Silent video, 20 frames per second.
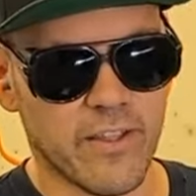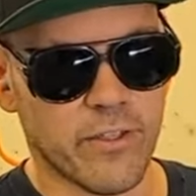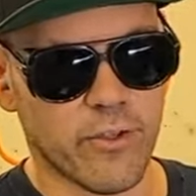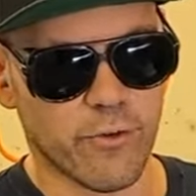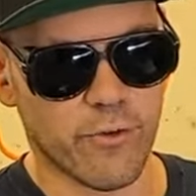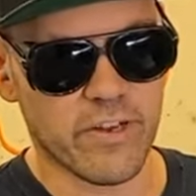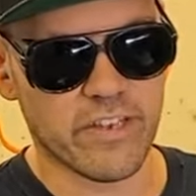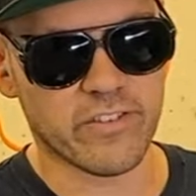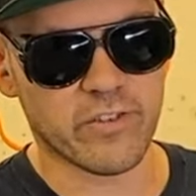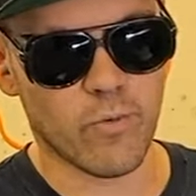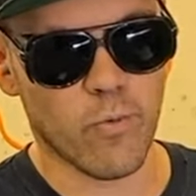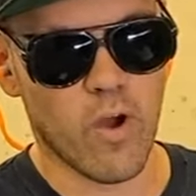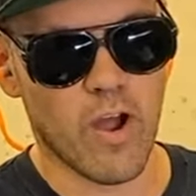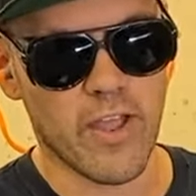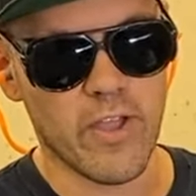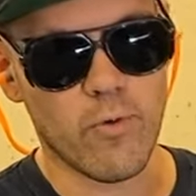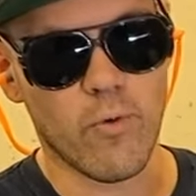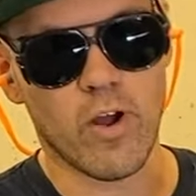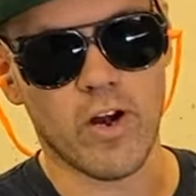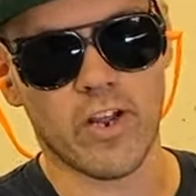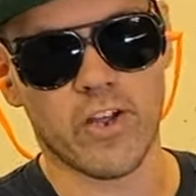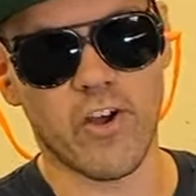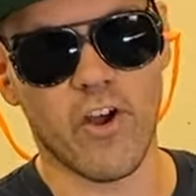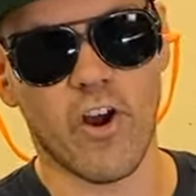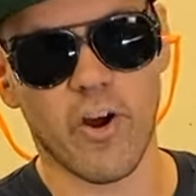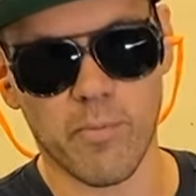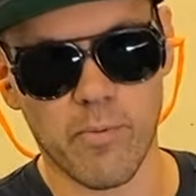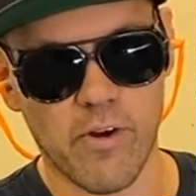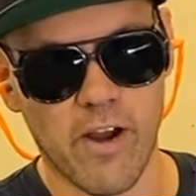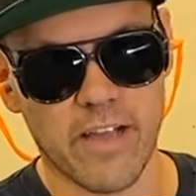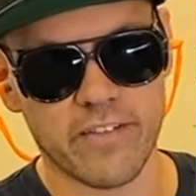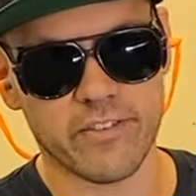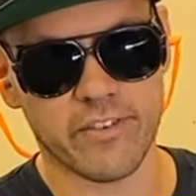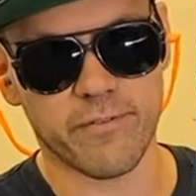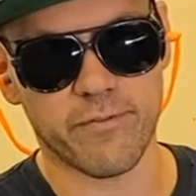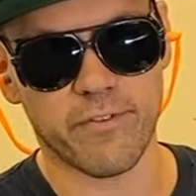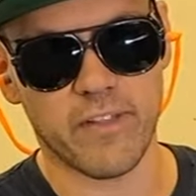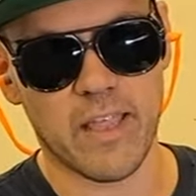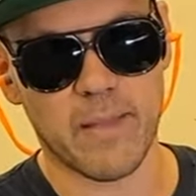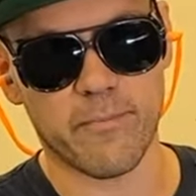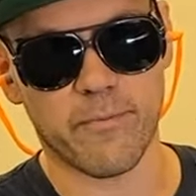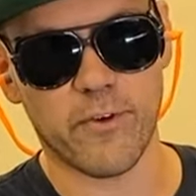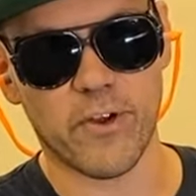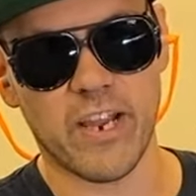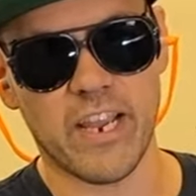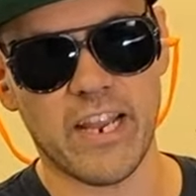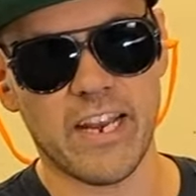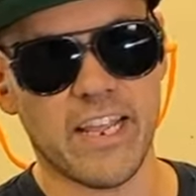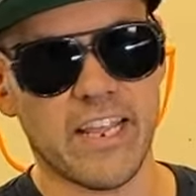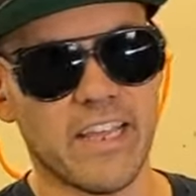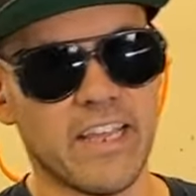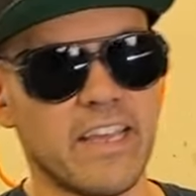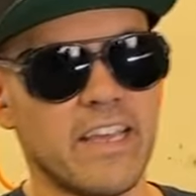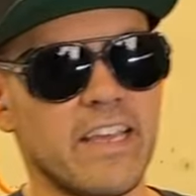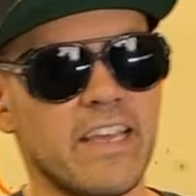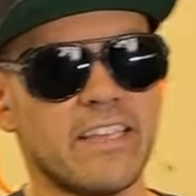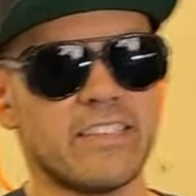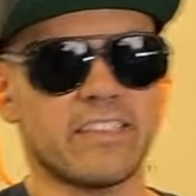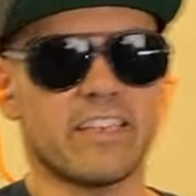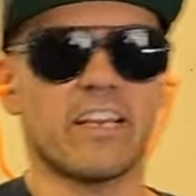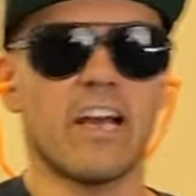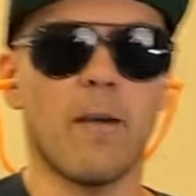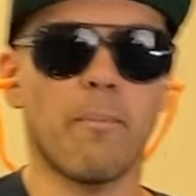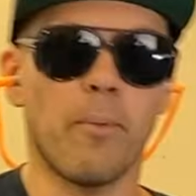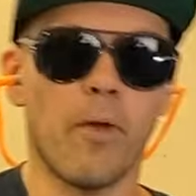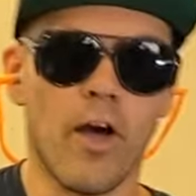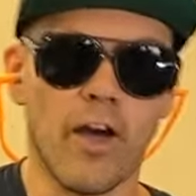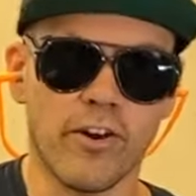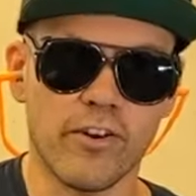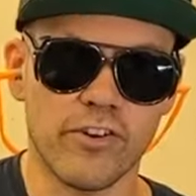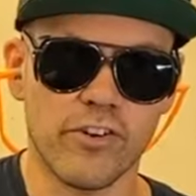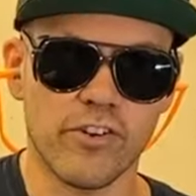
The reason why you want a carburizing flame for heating, it's a couple hundred